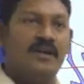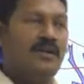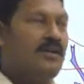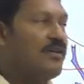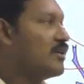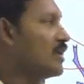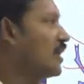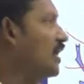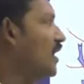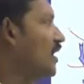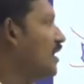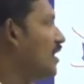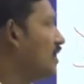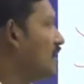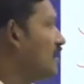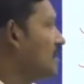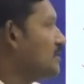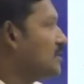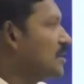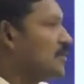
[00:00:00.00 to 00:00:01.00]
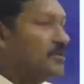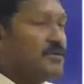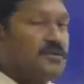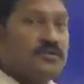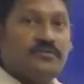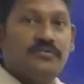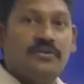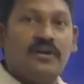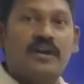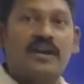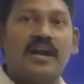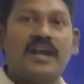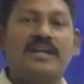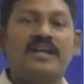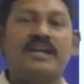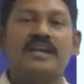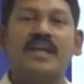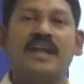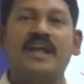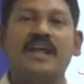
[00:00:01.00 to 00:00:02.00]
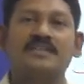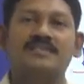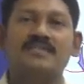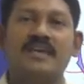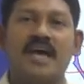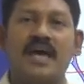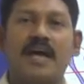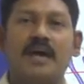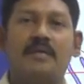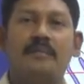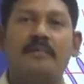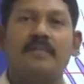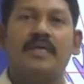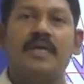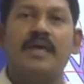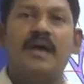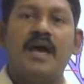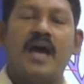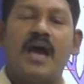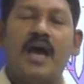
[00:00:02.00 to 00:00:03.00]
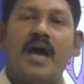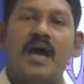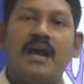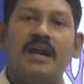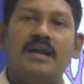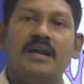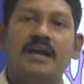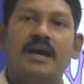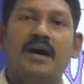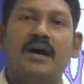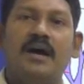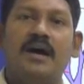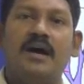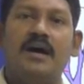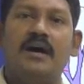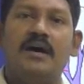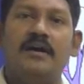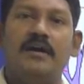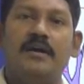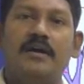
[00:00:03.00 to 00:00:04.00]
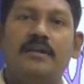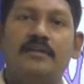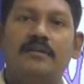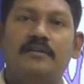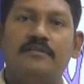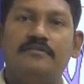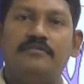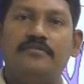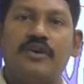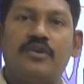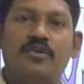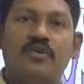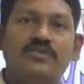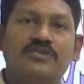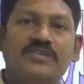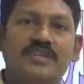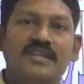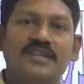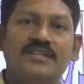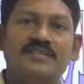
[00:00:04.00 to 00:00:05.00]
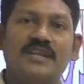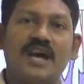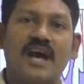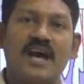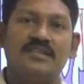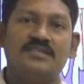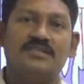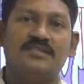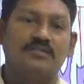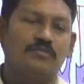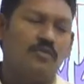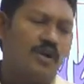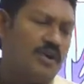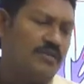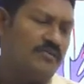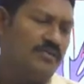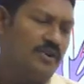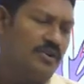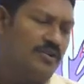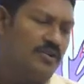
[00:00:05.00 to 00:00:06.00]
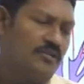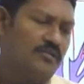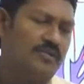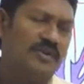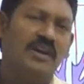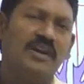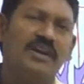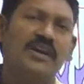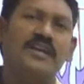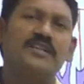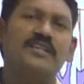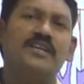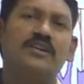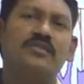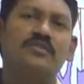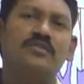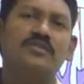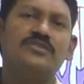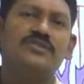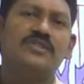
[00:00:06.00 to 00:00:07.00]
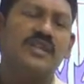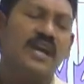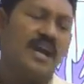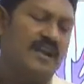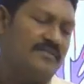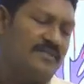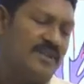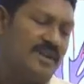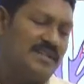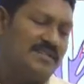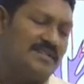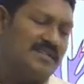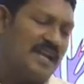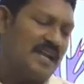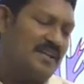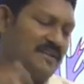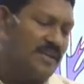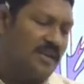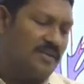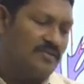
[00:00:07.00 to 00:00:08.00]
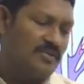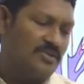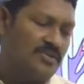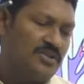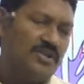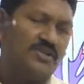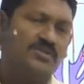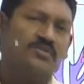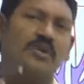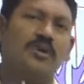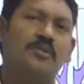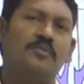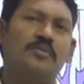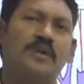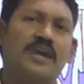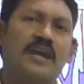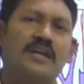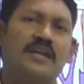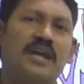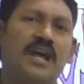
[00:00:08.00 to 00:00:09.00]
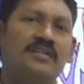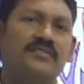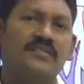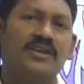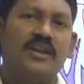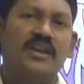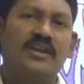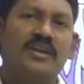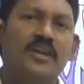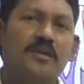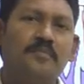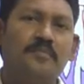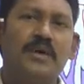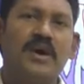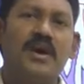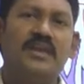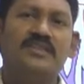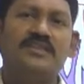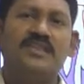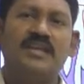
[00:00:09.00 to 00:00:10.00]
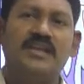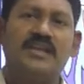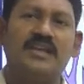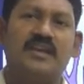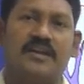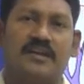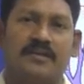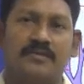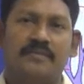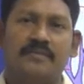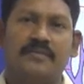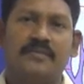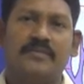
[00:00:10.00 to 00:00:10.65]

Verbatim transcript: Okay, suppose if you are writing an exam and uh, if a question is asked, what we do, we will read that question and we will send that question to our brain and we will keep on thinking.